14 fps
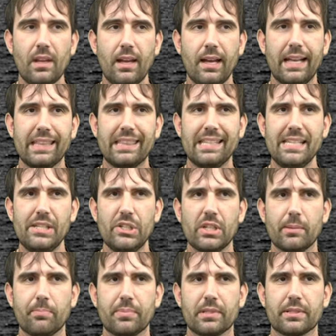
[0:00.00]
Uh, these
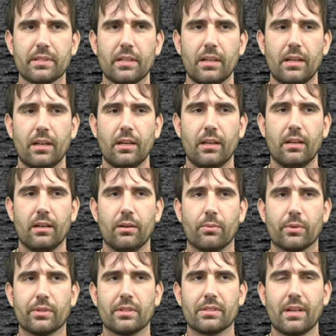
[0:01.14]
ships
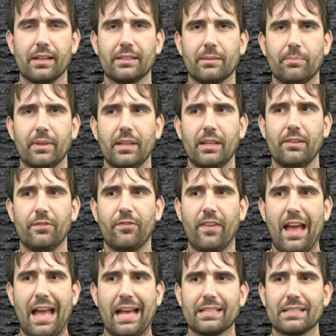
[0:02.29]
were designed to be
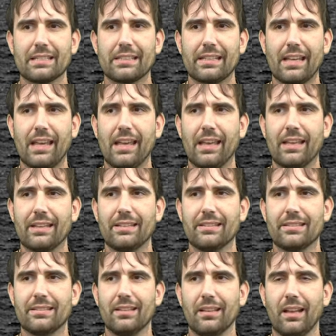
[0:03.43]
fast
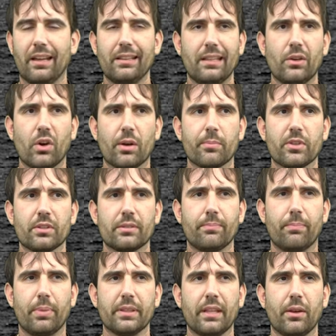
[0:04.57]
and lightly
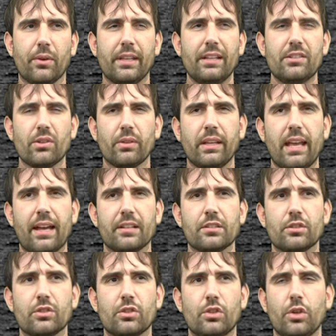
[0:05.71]
armored, but they each only
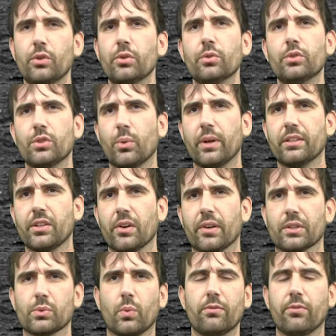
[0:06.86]
had two twin
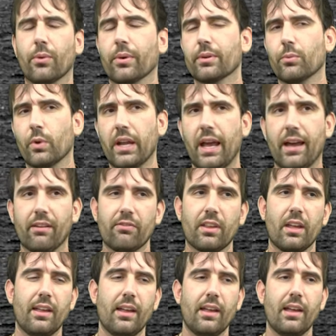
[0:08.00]
turrets, one forward and one aft.
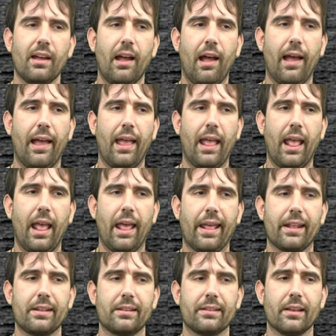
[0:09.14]
Uh,
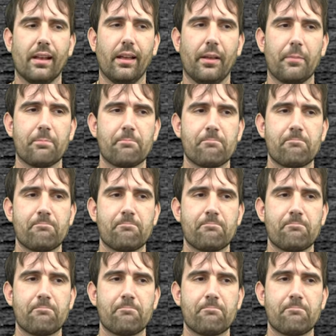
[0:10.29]
and uh,